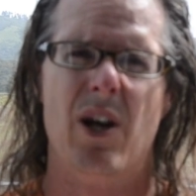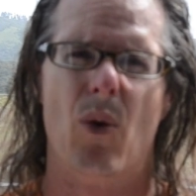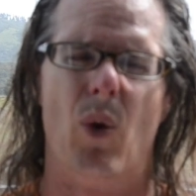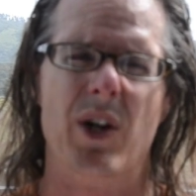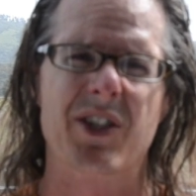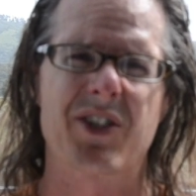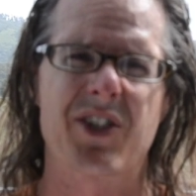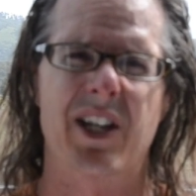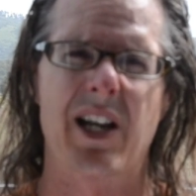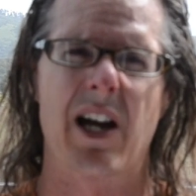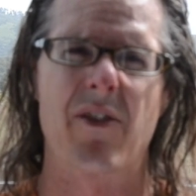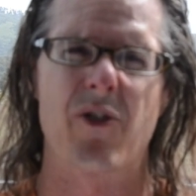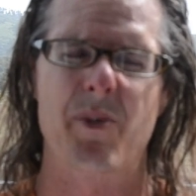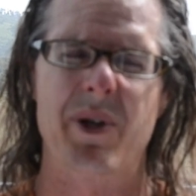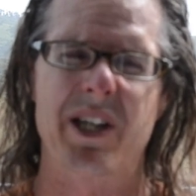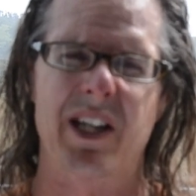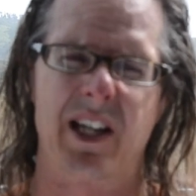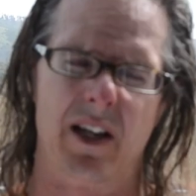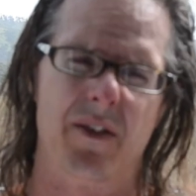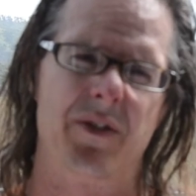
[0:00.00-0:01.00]
Once the
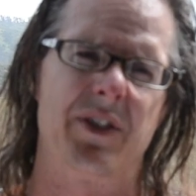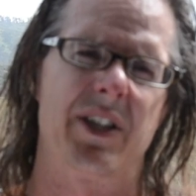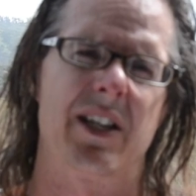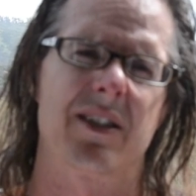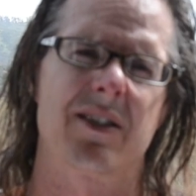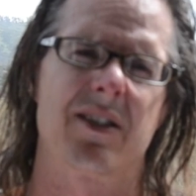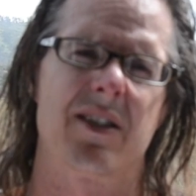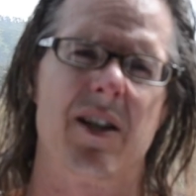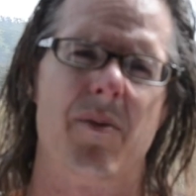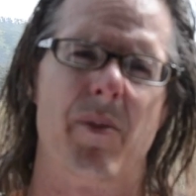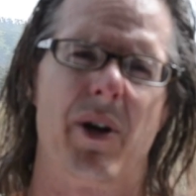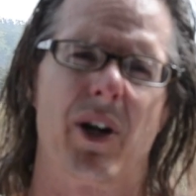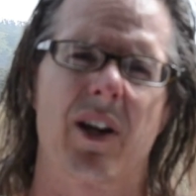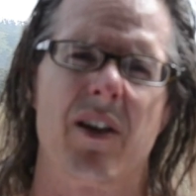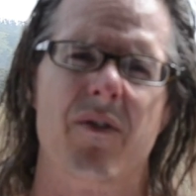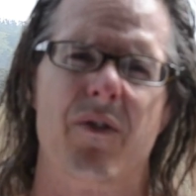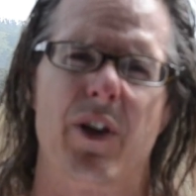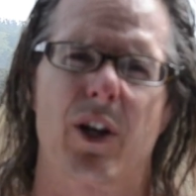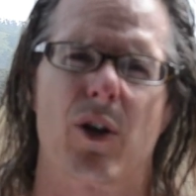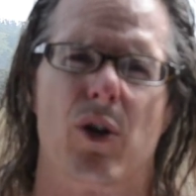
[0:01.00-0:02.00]
government gives us the
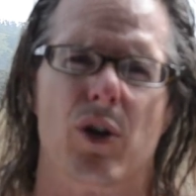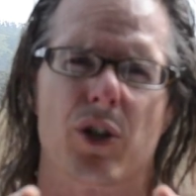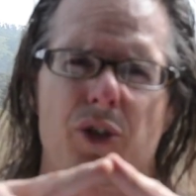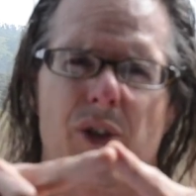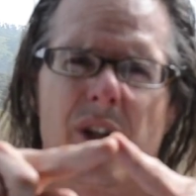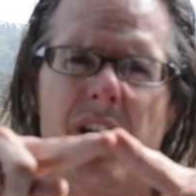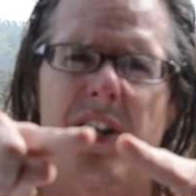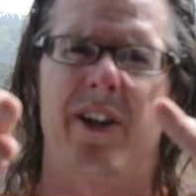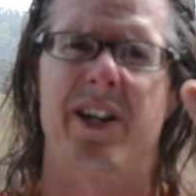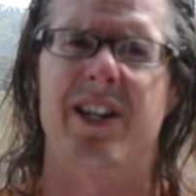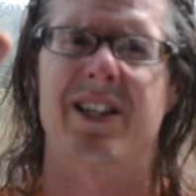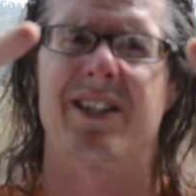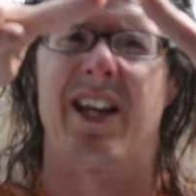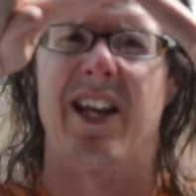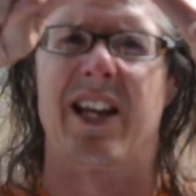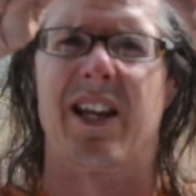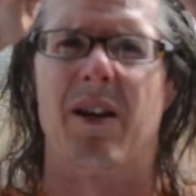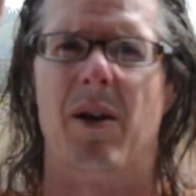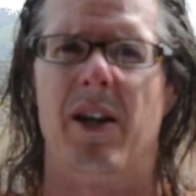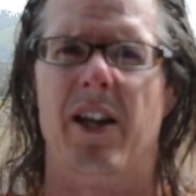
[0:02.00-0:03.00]
American viticultural area
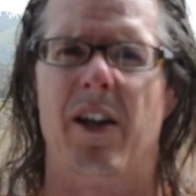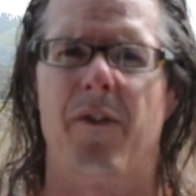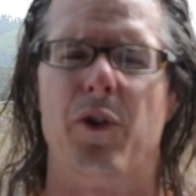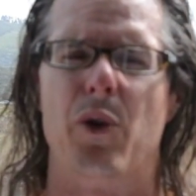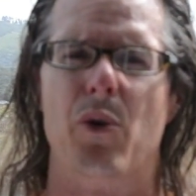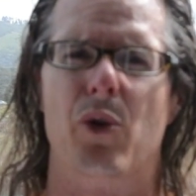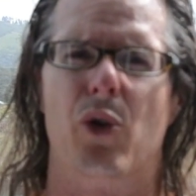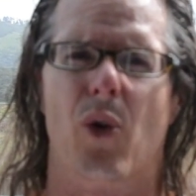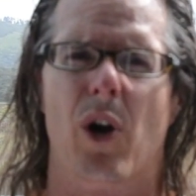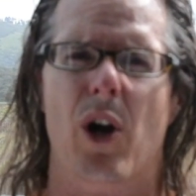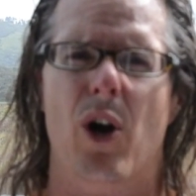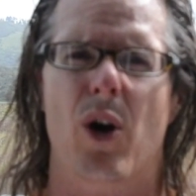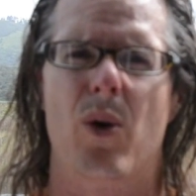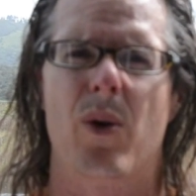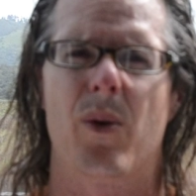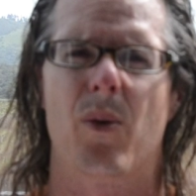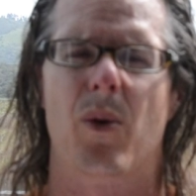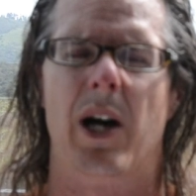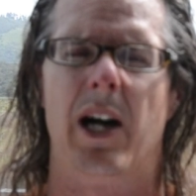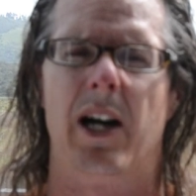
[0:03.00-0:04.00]
saying if you
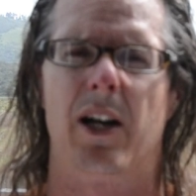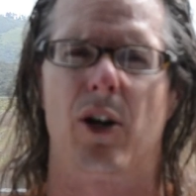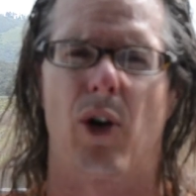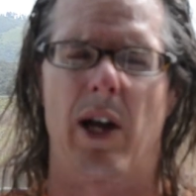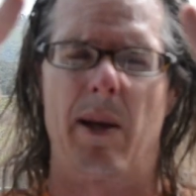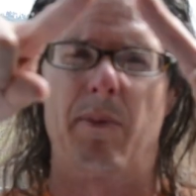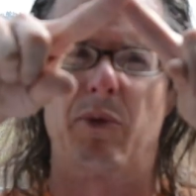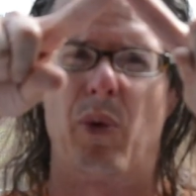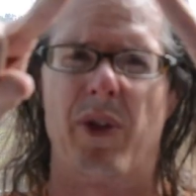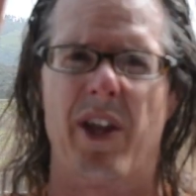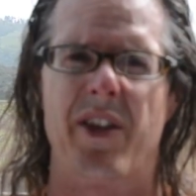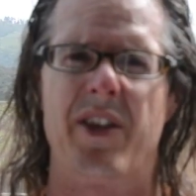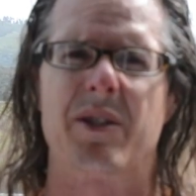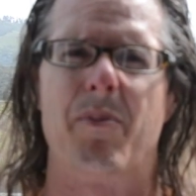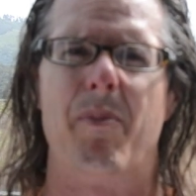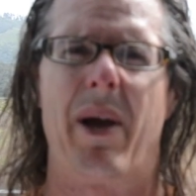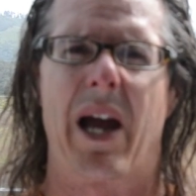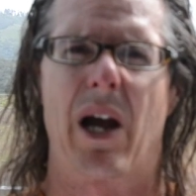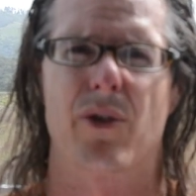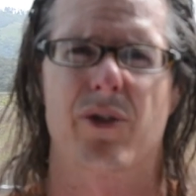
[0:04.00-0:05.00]
grow grapes within this
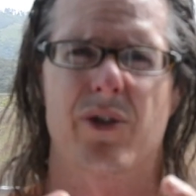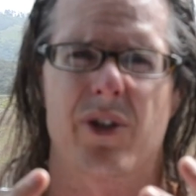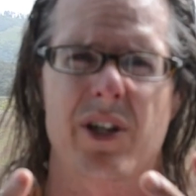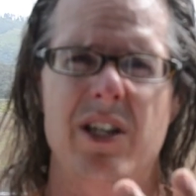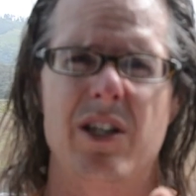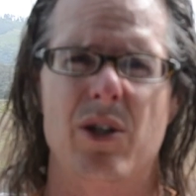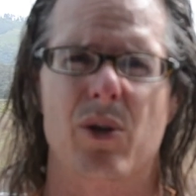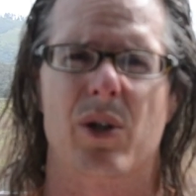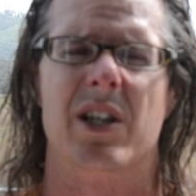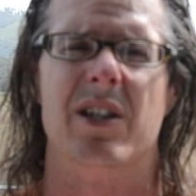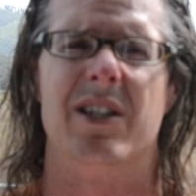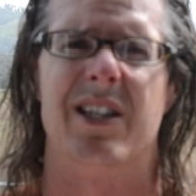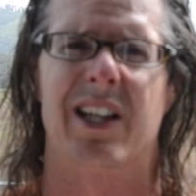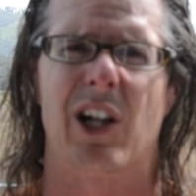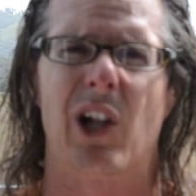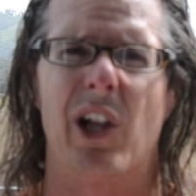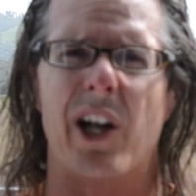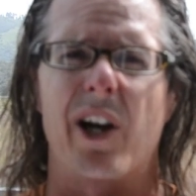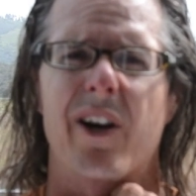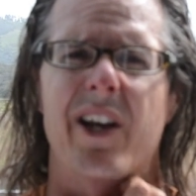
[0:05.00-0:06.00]
boundary, you can
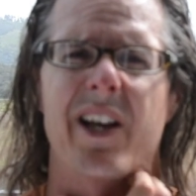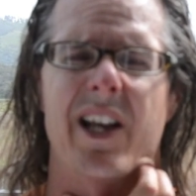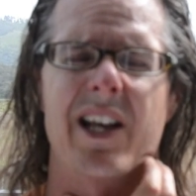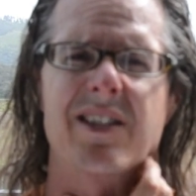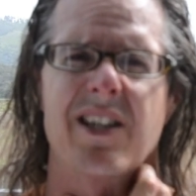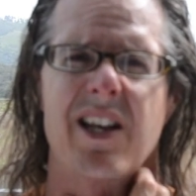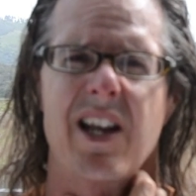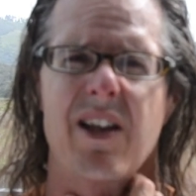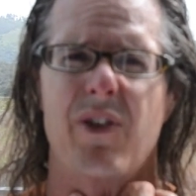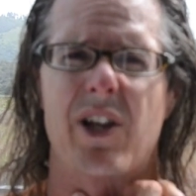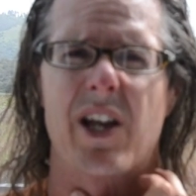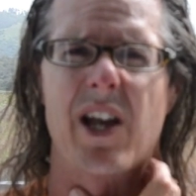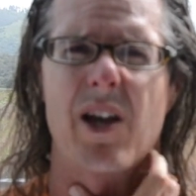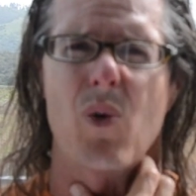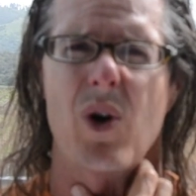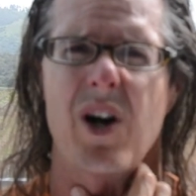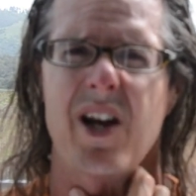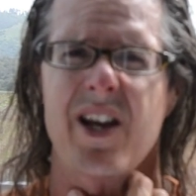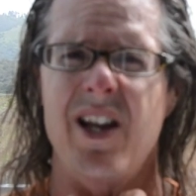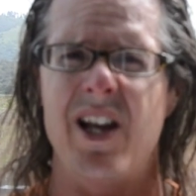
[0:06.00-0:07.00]
declare it as an AVA
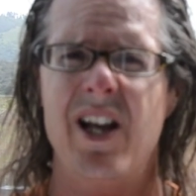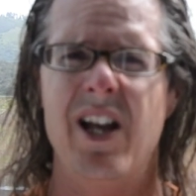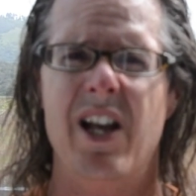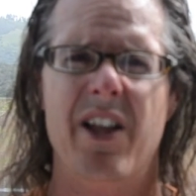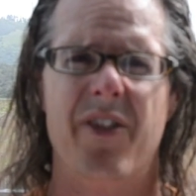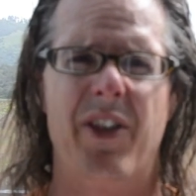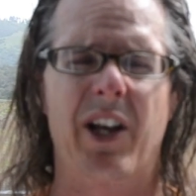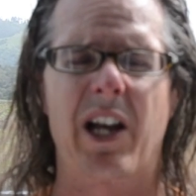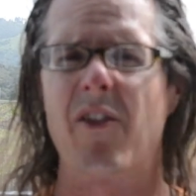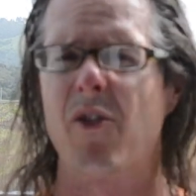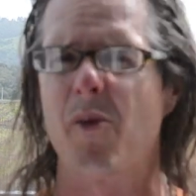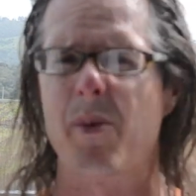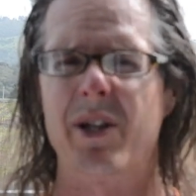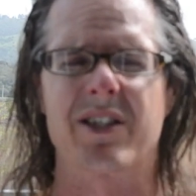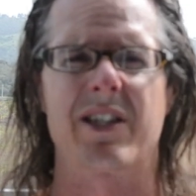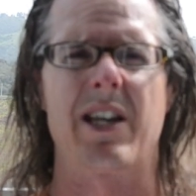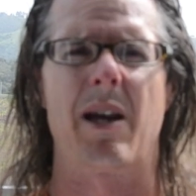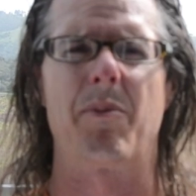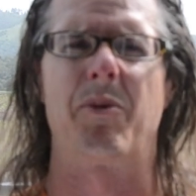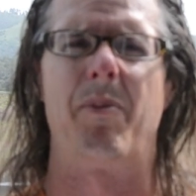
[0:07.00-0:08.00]
wine, the
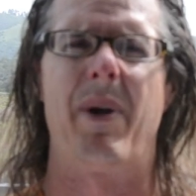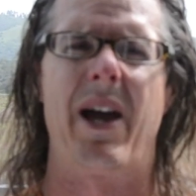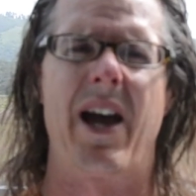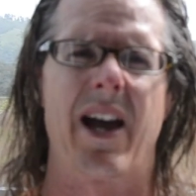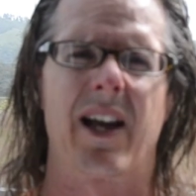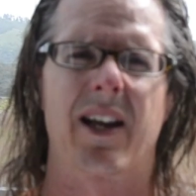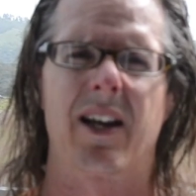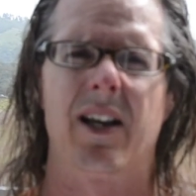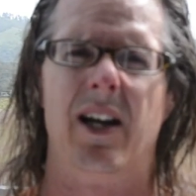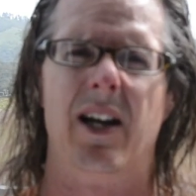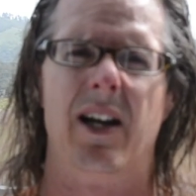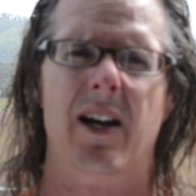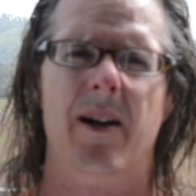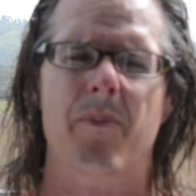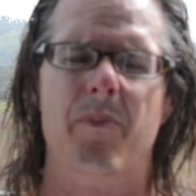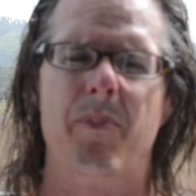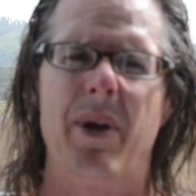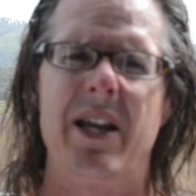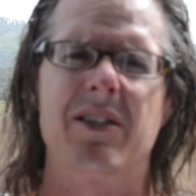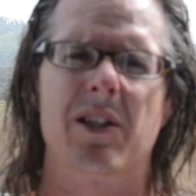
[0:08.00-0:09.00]
government steps back,
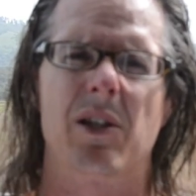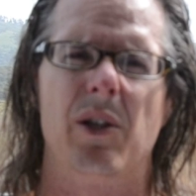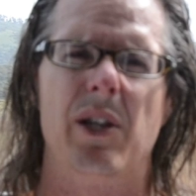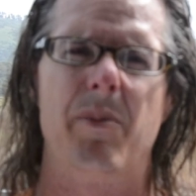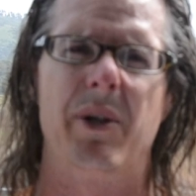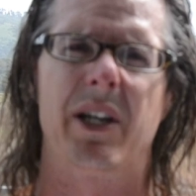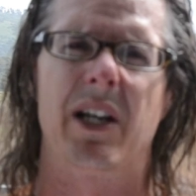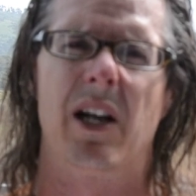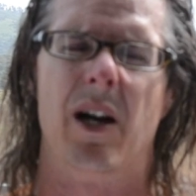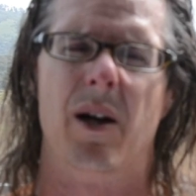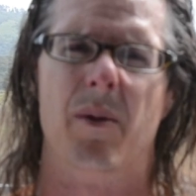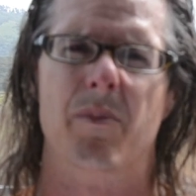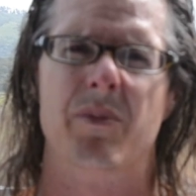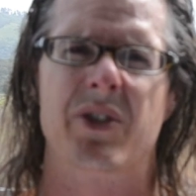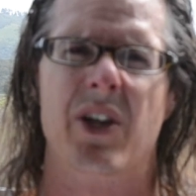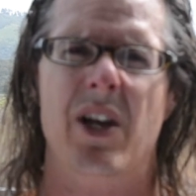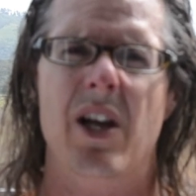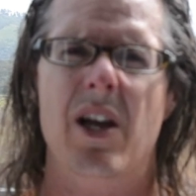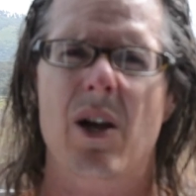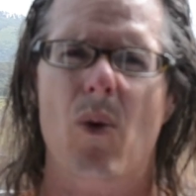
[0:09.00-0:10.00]
basically
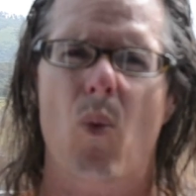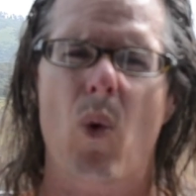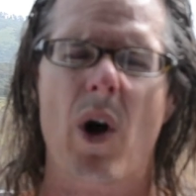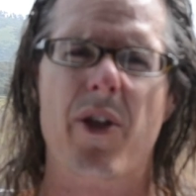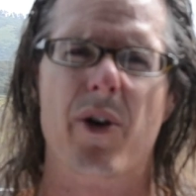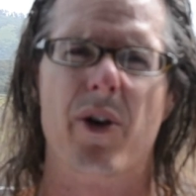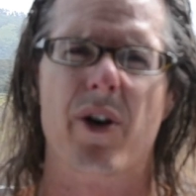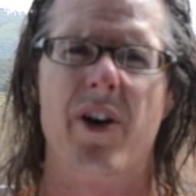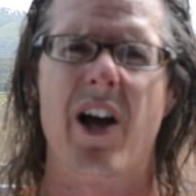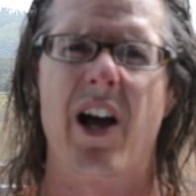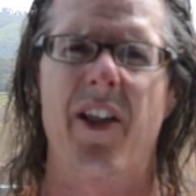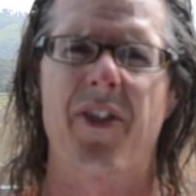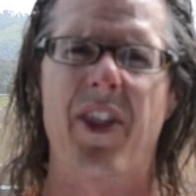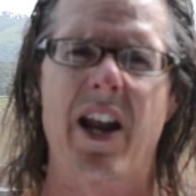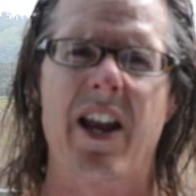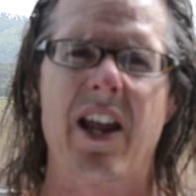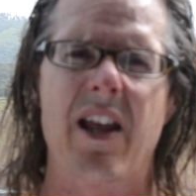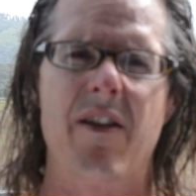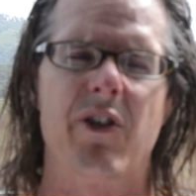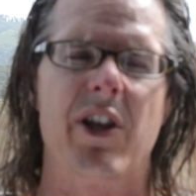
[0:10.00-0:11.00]
becomes whether or not
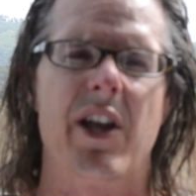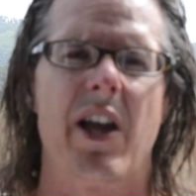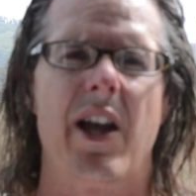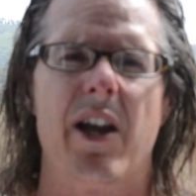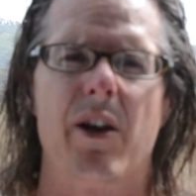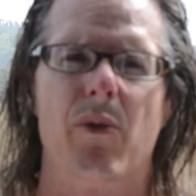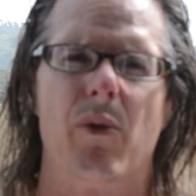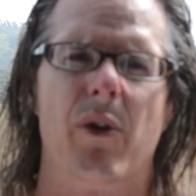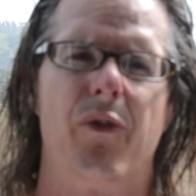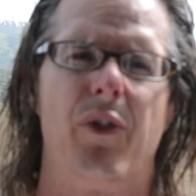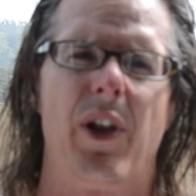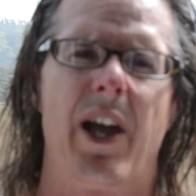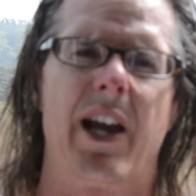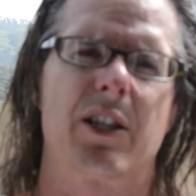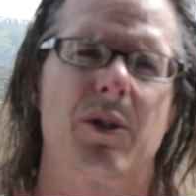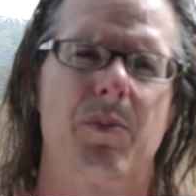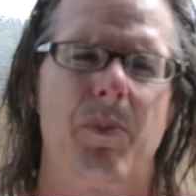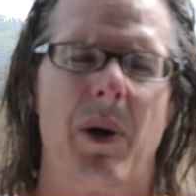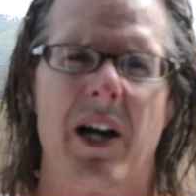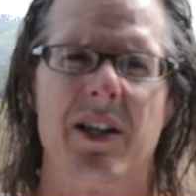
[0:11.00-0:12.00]
that AVA
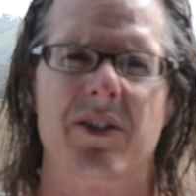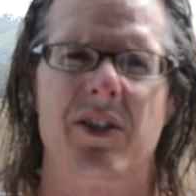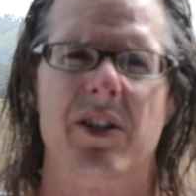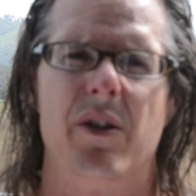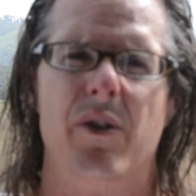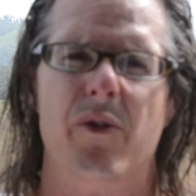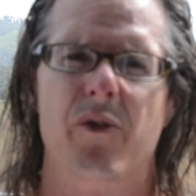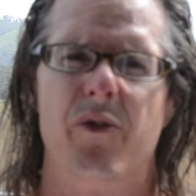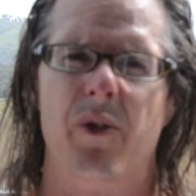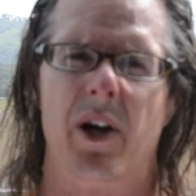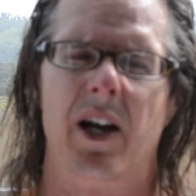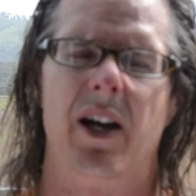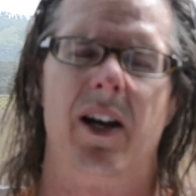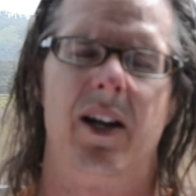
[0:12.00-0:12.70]
reflects positive